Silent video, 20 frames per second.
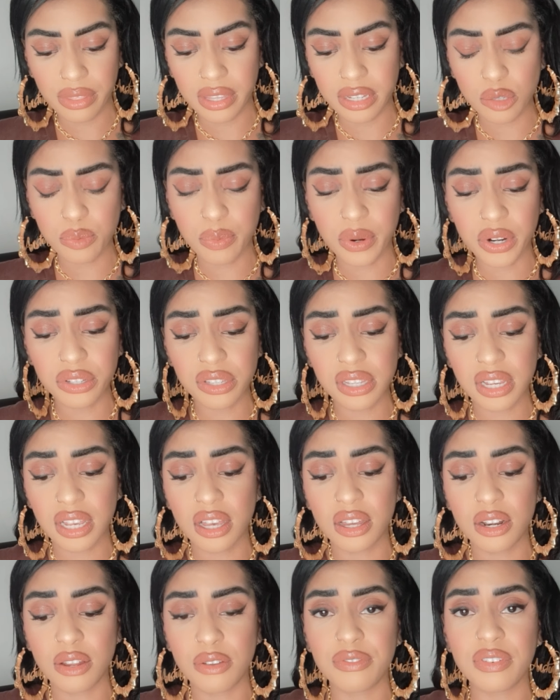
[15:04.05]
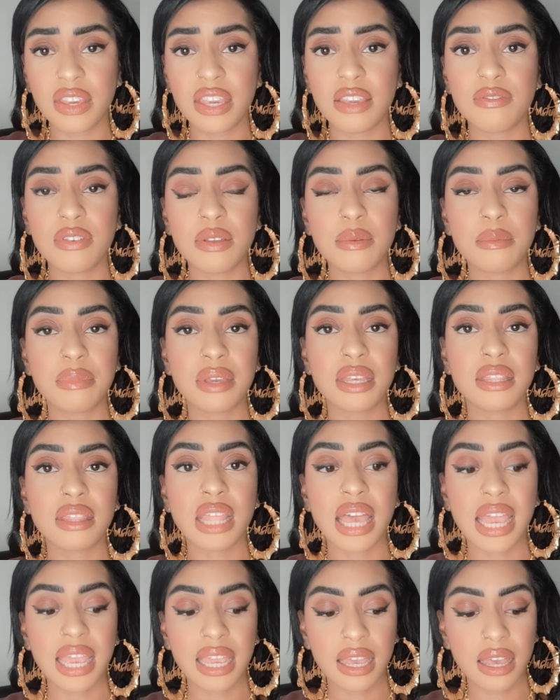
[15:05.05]
This person could have even been
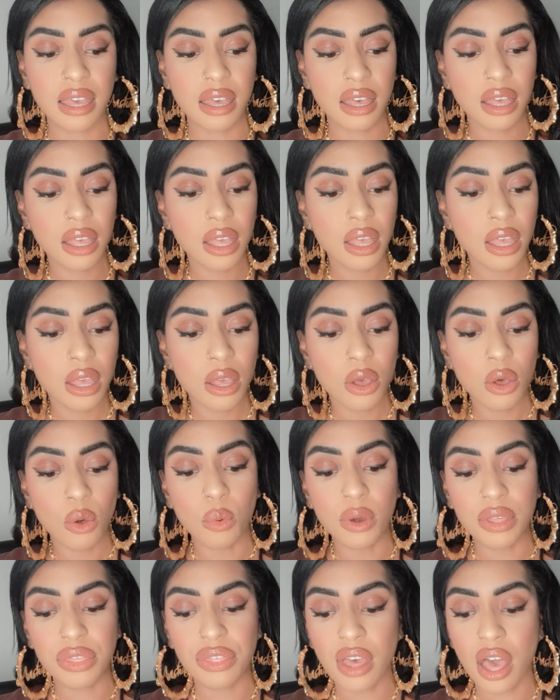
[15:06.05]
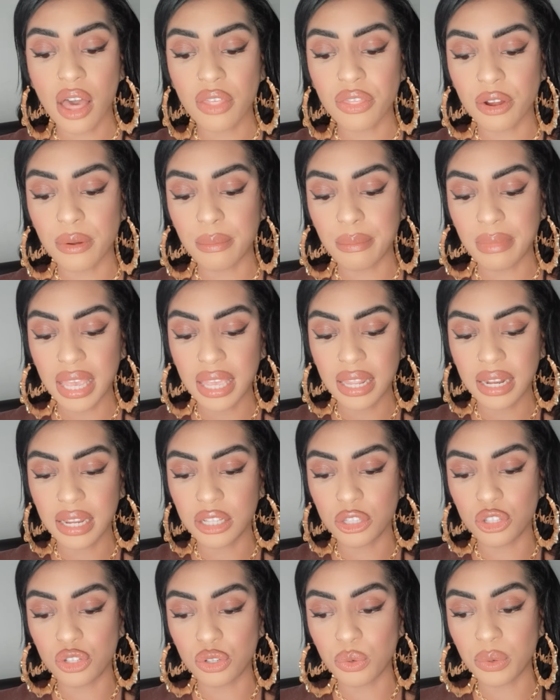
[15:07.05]
like with other men
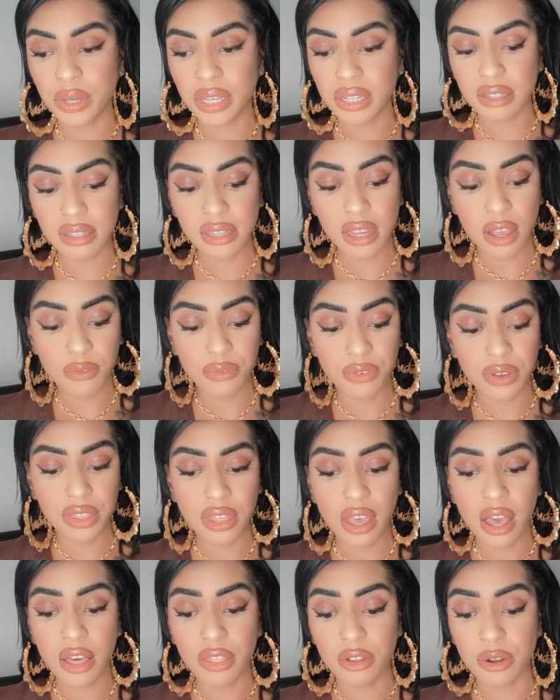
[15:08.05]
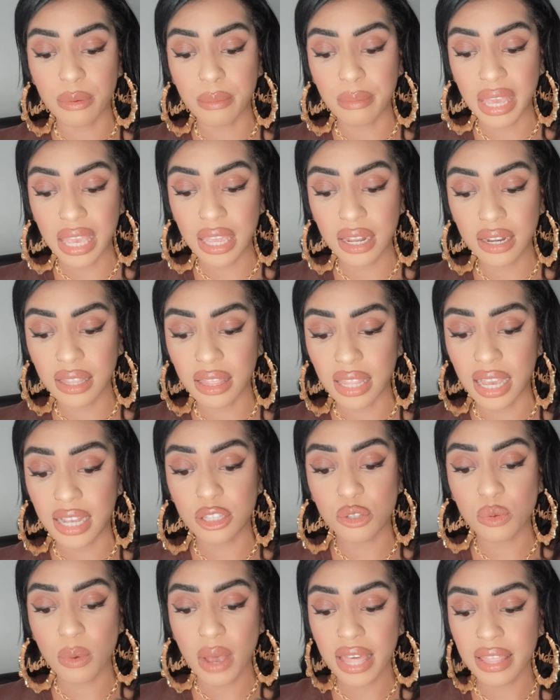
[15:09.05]
and doing stuff with other men, and
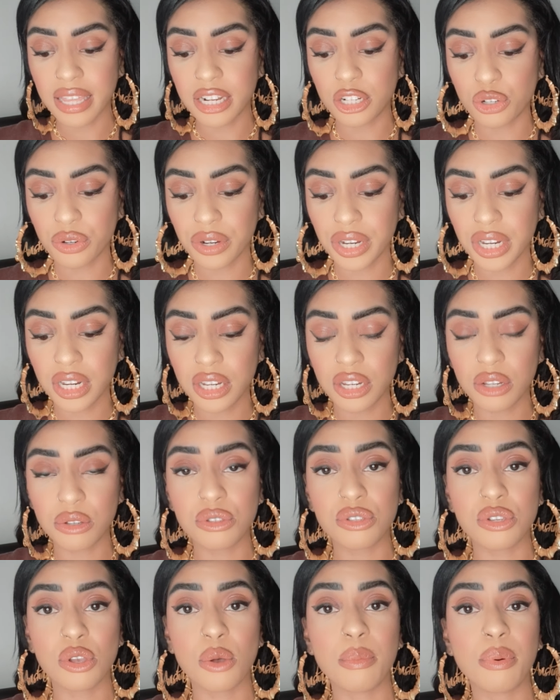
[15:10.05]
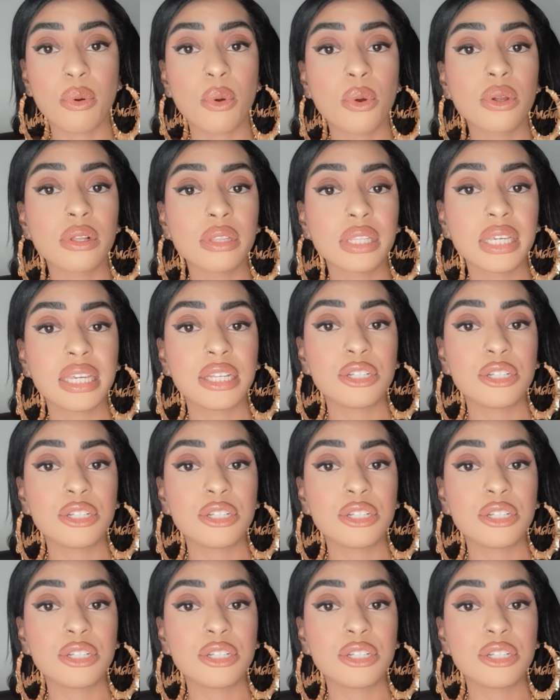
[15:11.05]
that's why they treated you so poorly.